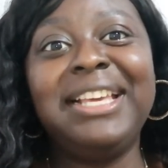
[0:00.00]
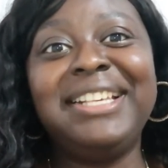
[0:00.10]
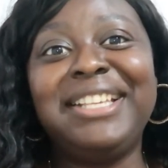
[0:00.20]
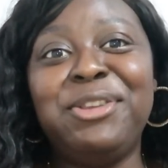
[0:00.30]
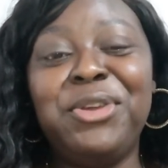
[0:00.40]

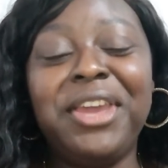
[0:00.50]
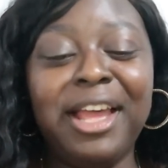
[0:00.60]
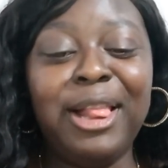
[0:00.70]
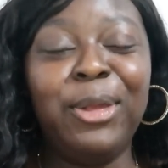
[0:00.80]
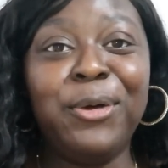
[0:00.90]
is that you
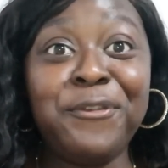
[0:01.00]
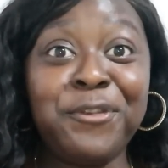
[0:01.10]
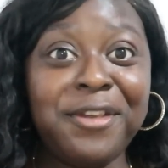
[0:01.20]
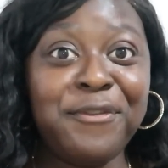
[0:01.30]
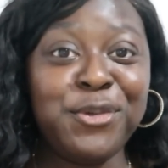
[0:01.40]
get a lot of
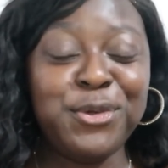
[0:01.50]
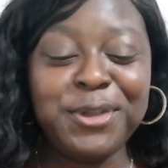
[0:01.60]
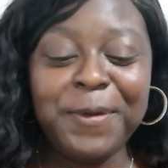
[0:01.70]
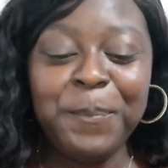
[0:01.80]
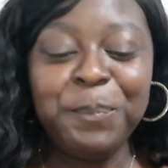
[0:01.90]
free
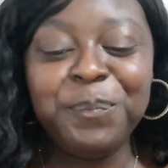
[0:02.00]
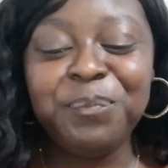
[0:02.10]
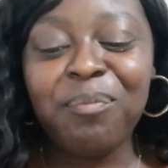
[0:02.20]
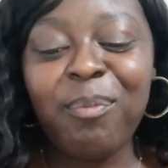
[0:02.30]
food